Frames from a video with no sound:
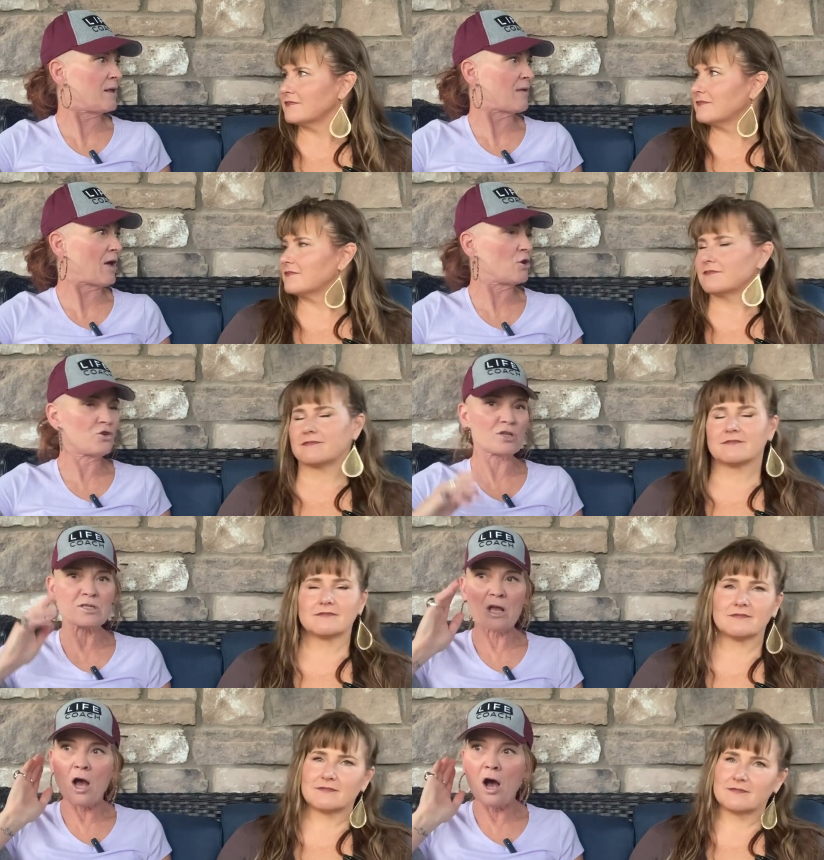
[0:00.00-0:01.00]
Speaker 1: any of that. You
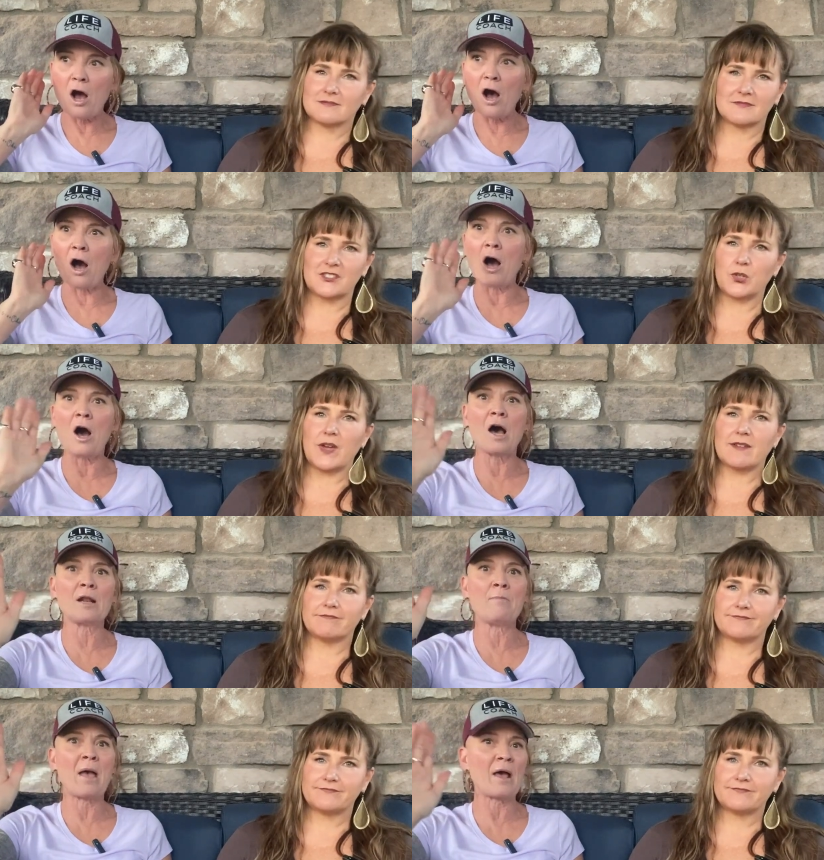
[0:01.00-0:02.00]
just do
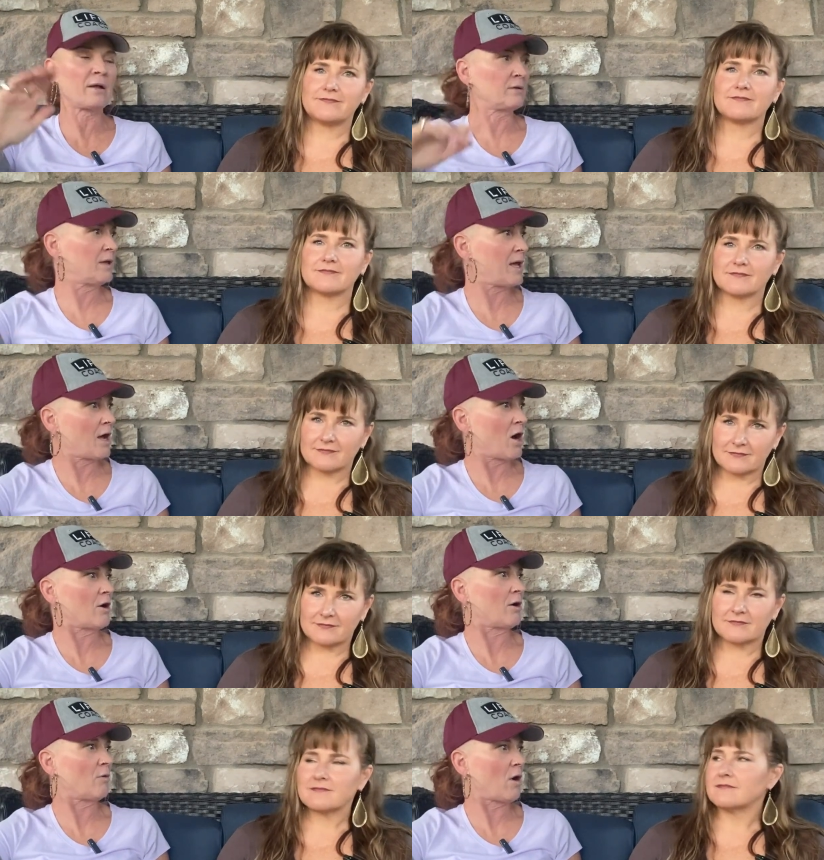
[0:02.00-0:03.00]
automatically it.
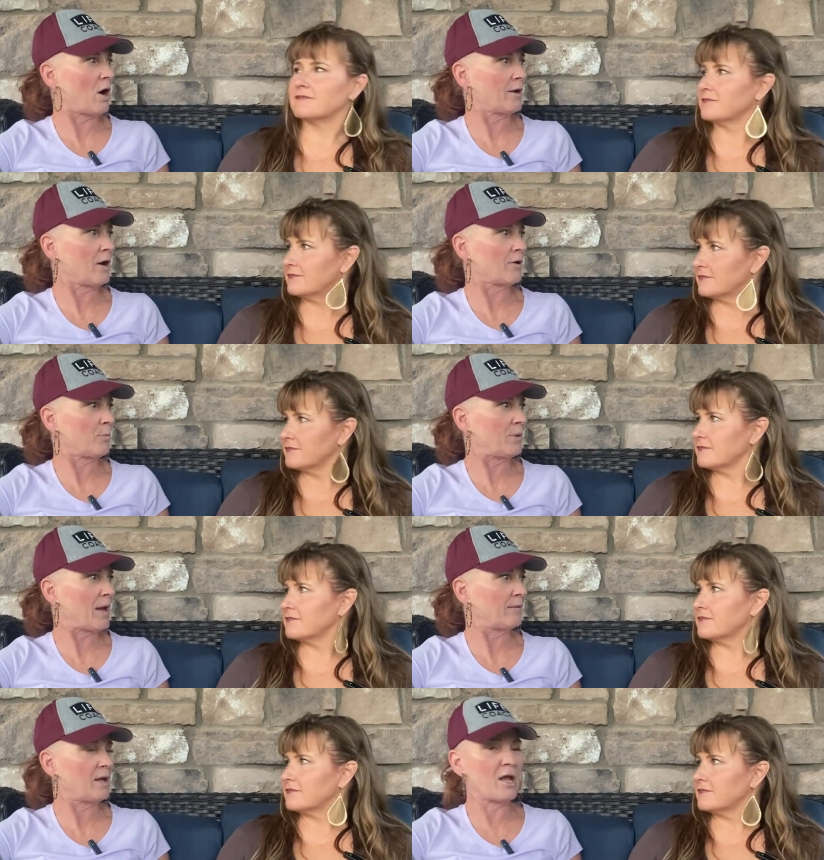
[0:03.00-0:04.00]
are on
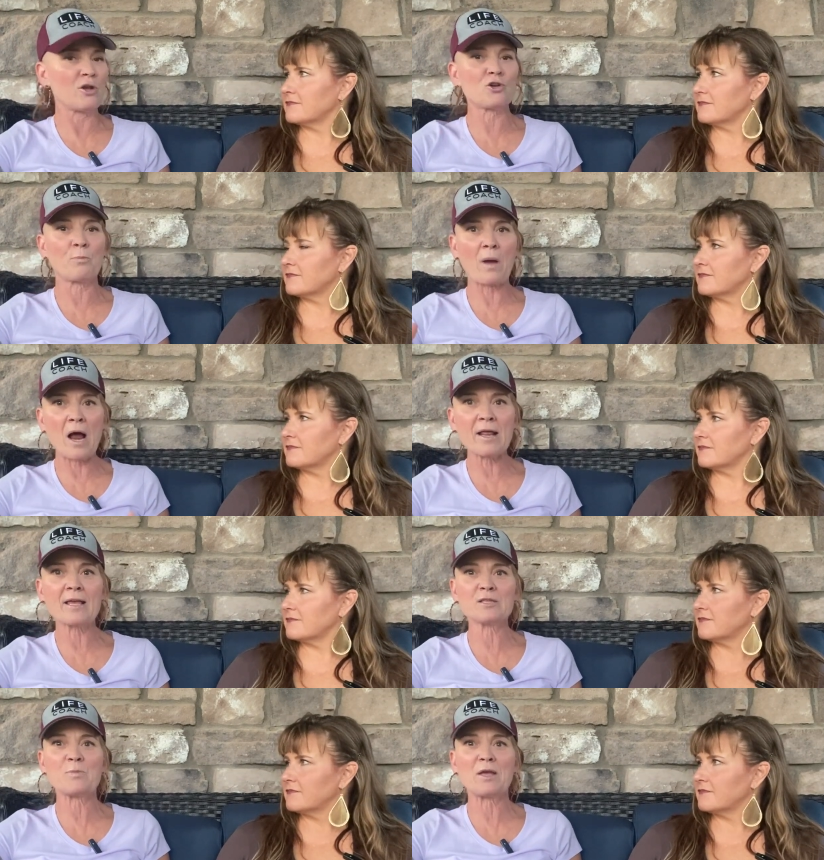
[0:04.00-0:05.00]
autopilot, and your
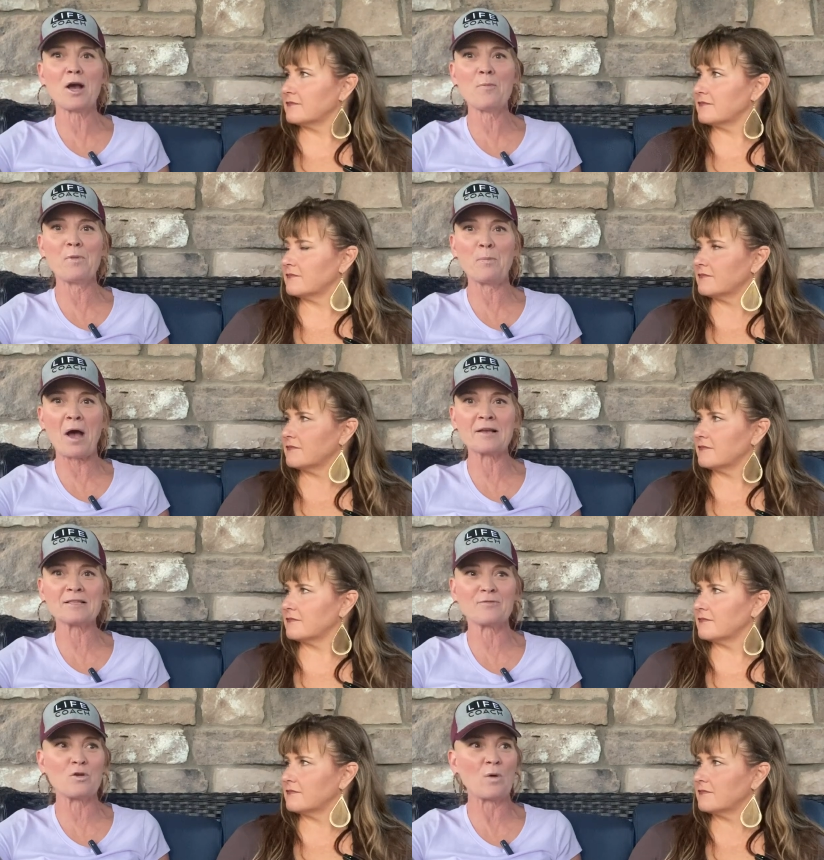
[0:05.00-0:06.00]
body has become the
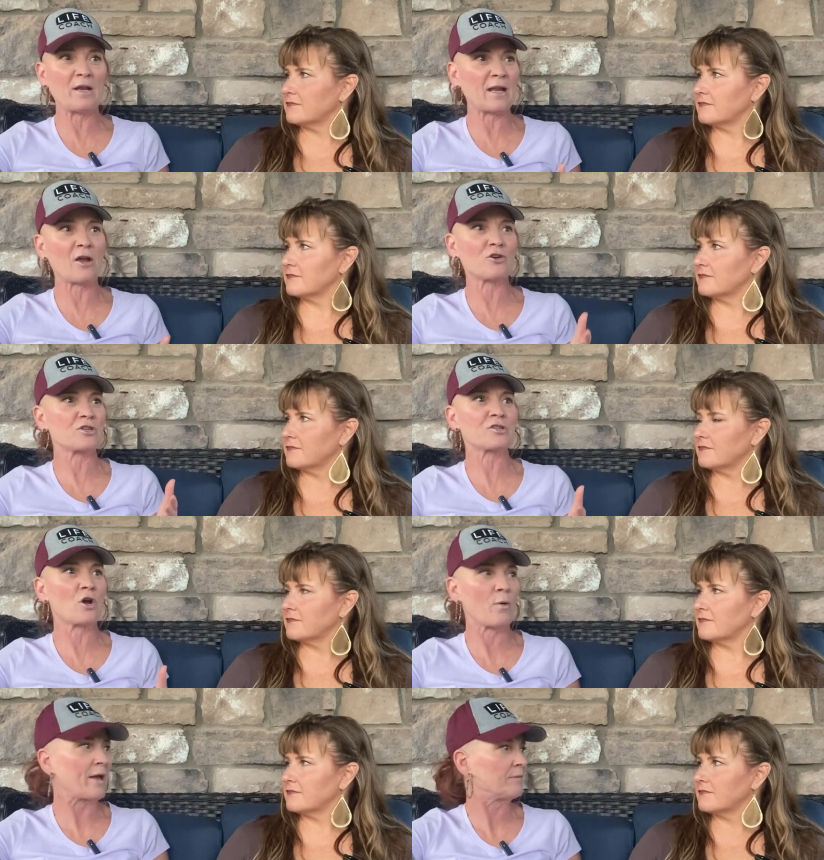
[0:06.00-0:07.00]
boss of you, and now you're
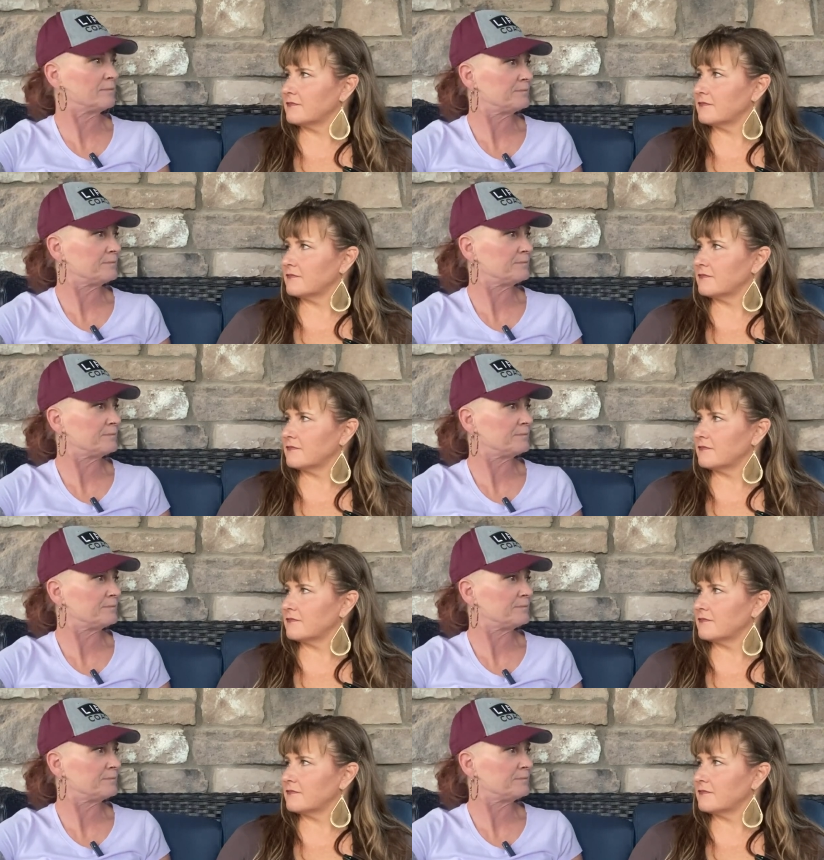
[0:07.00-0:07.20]
just going.